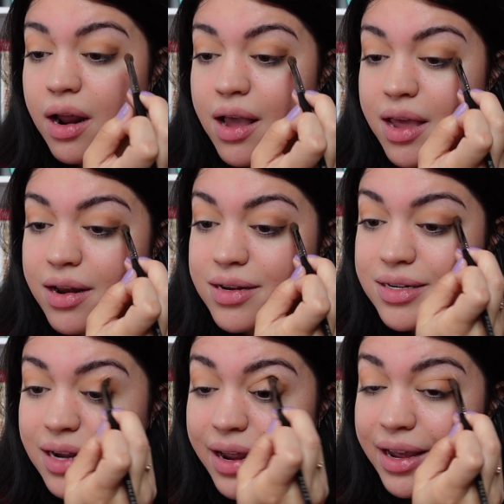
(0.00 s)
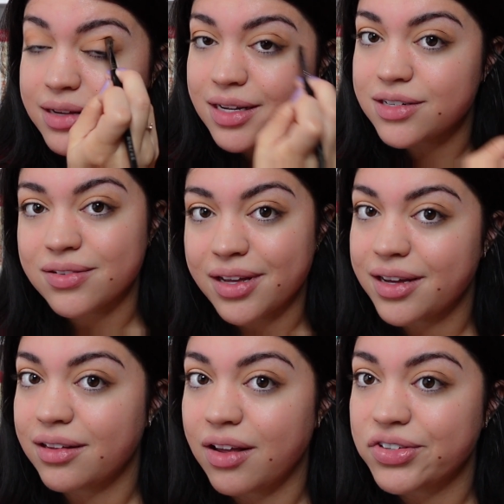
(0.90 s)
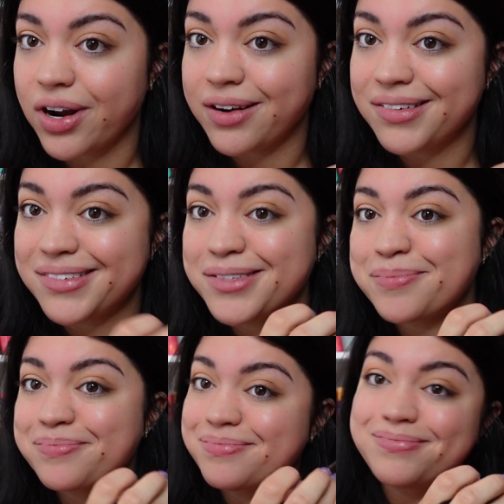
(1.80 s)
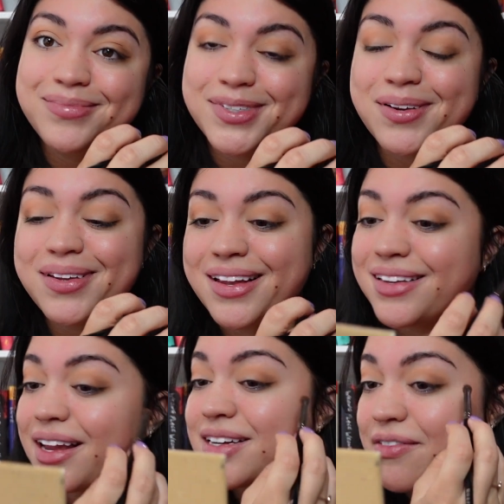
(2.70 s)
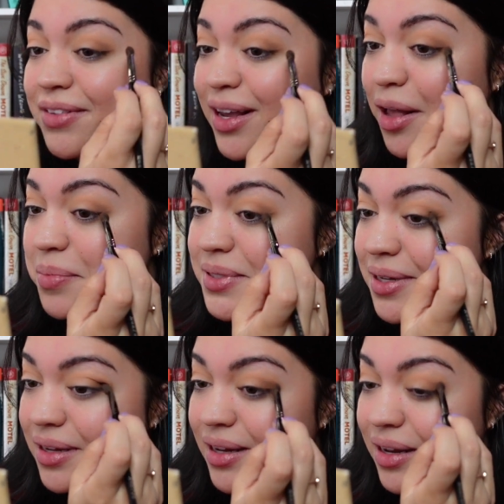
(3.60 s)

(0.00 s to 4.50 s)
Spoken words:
and I guess I do like love triangles. So that definitely helps.